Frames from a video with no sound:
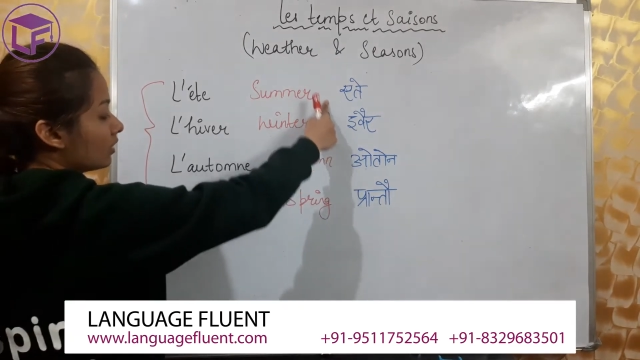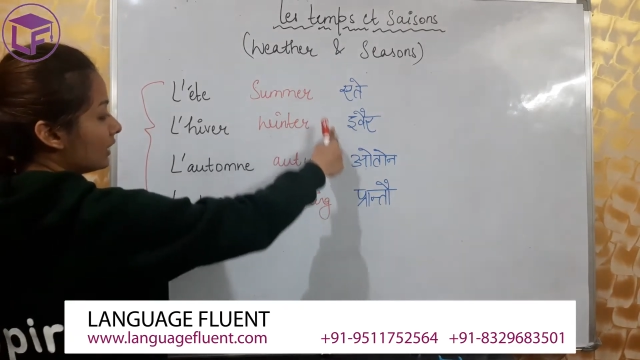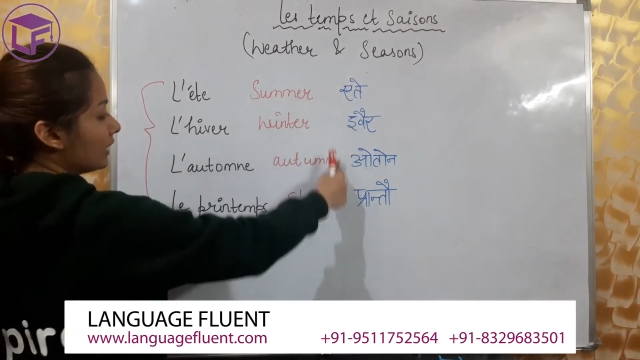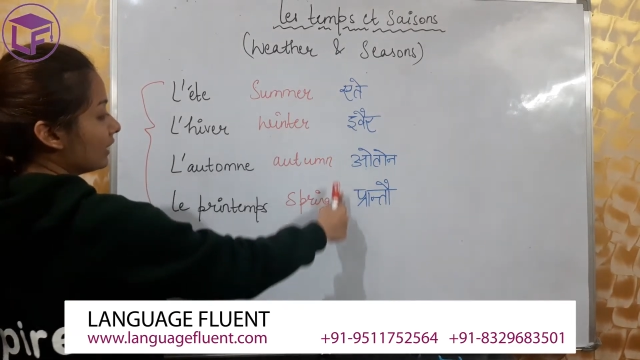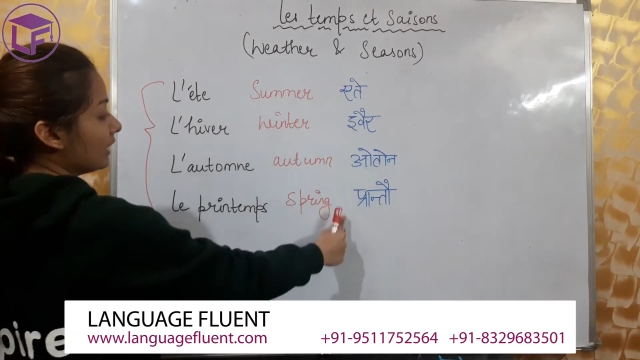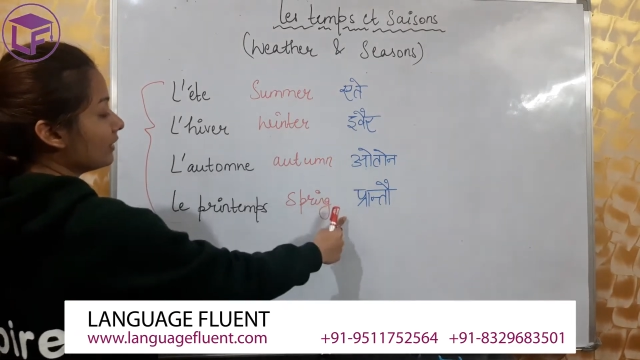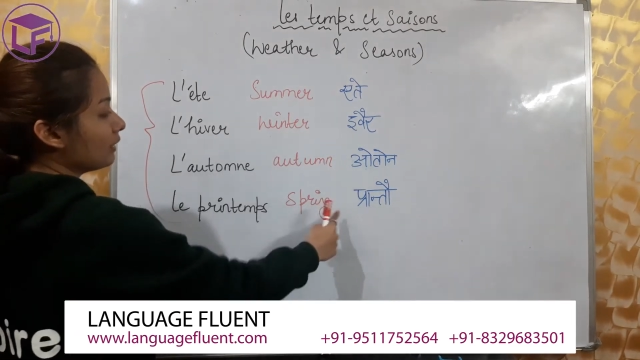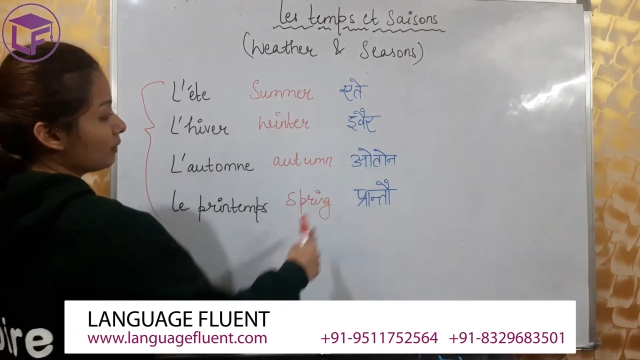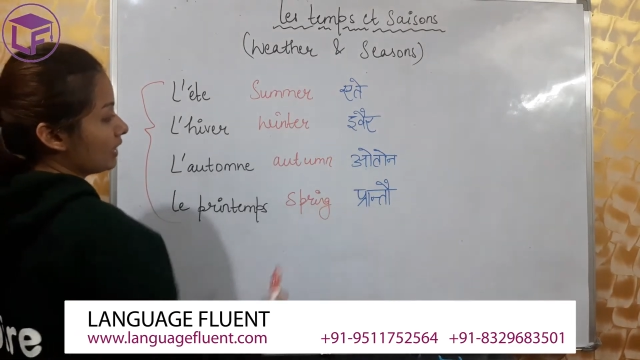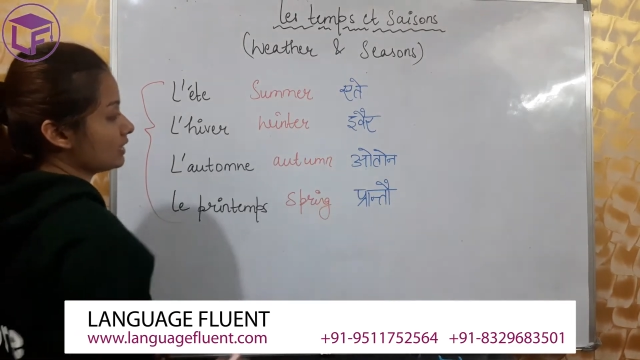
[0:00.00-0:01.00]
Hindi
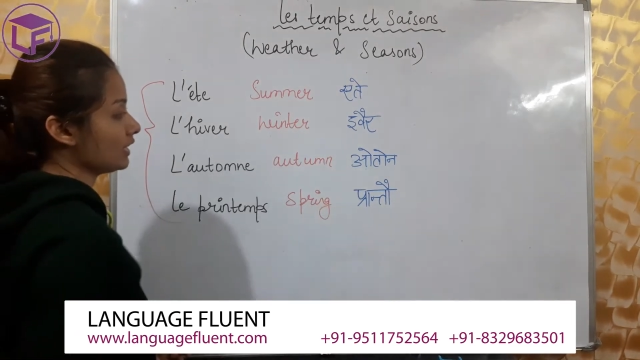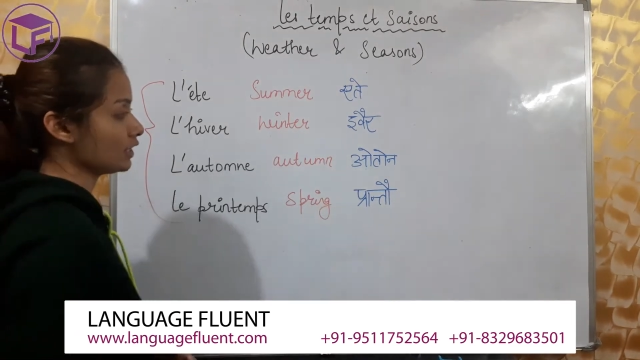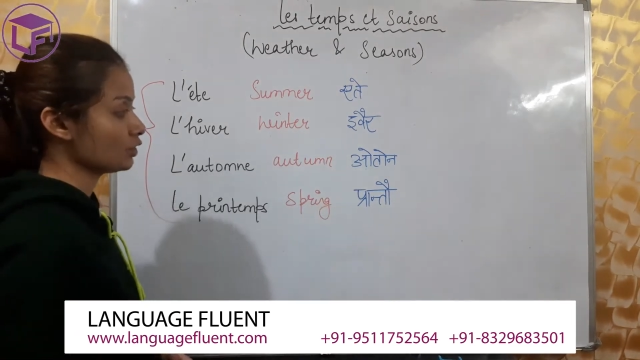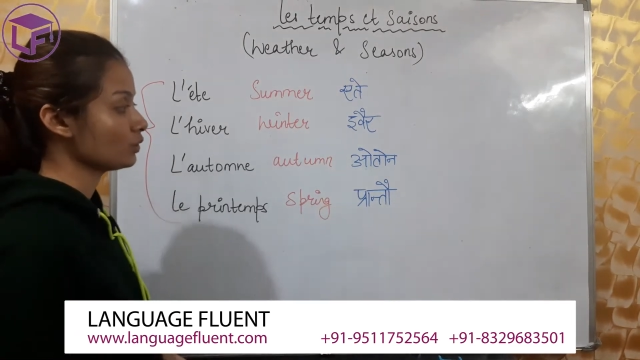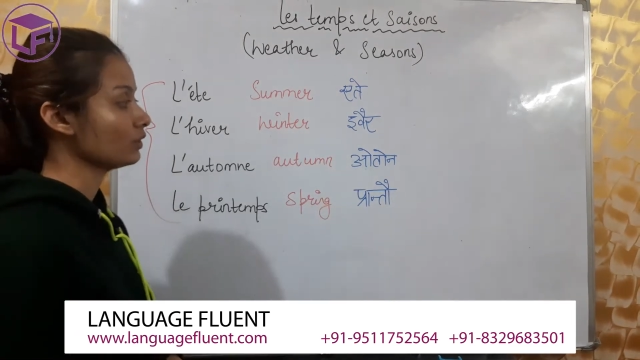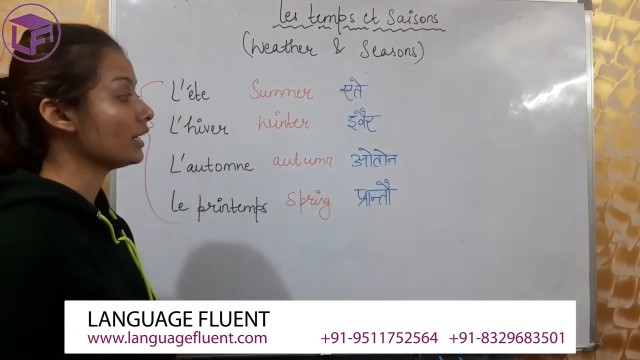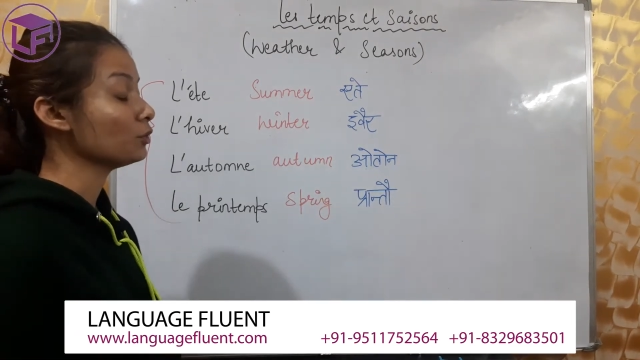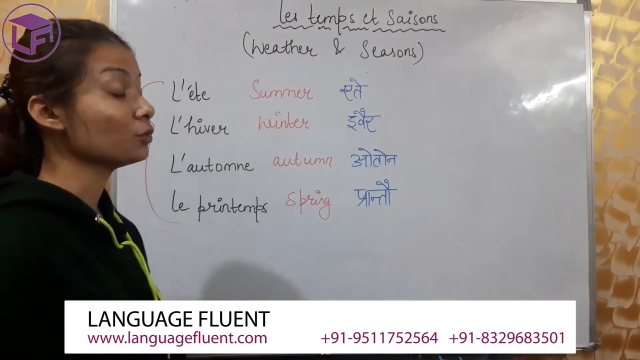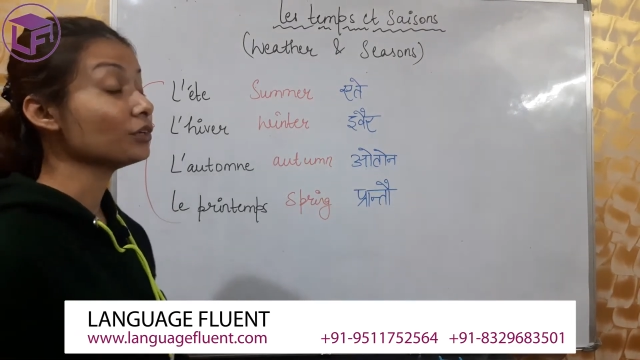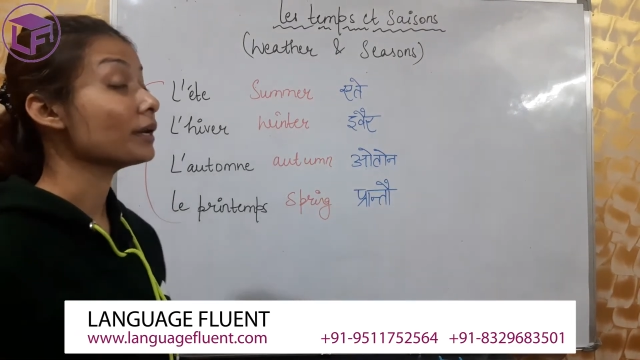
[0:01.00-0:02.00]
pronunciation so that
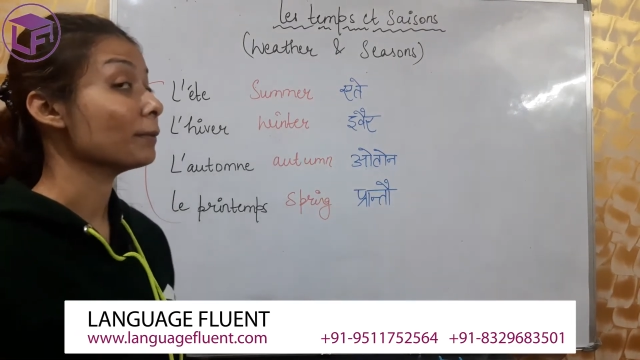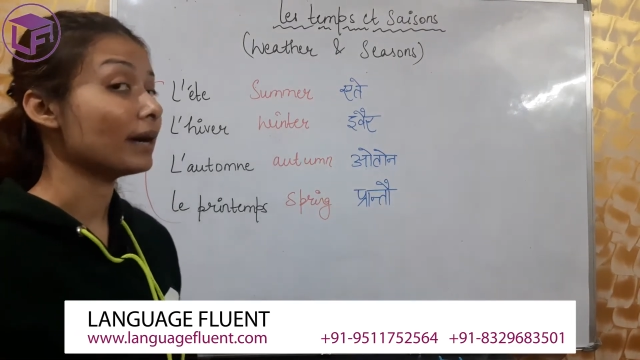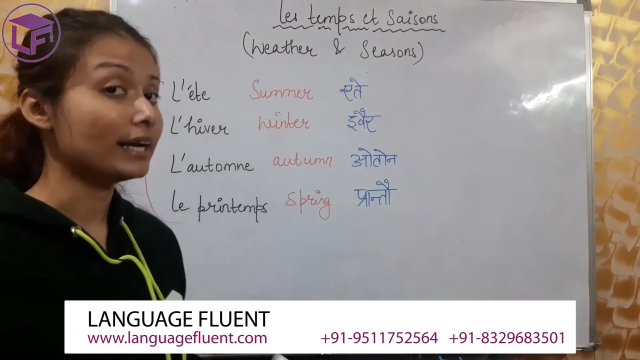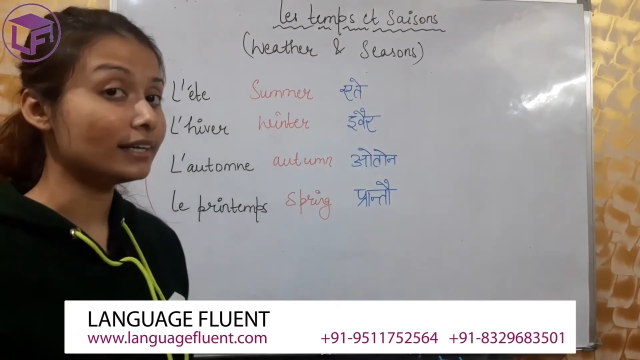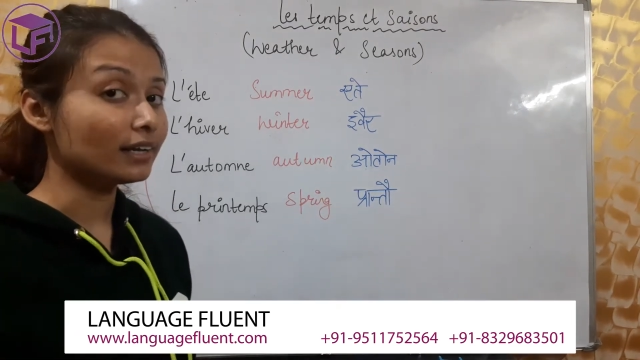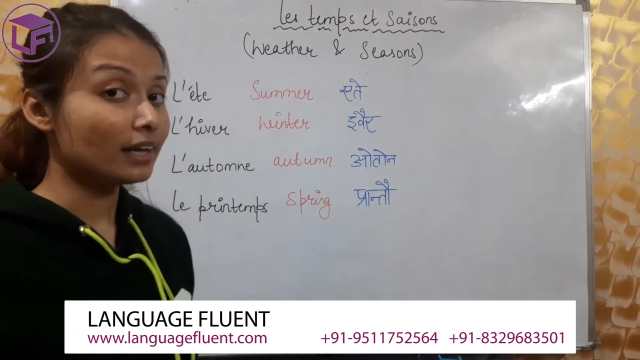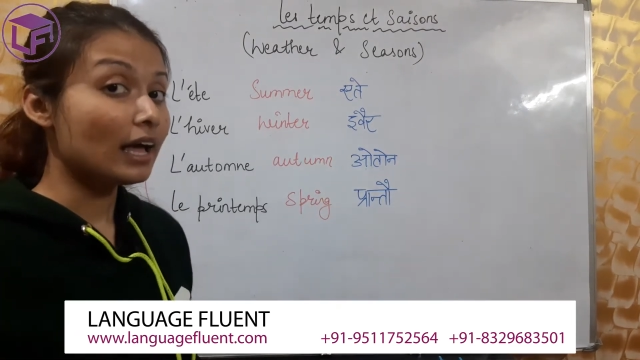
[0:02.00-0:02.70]
you could remind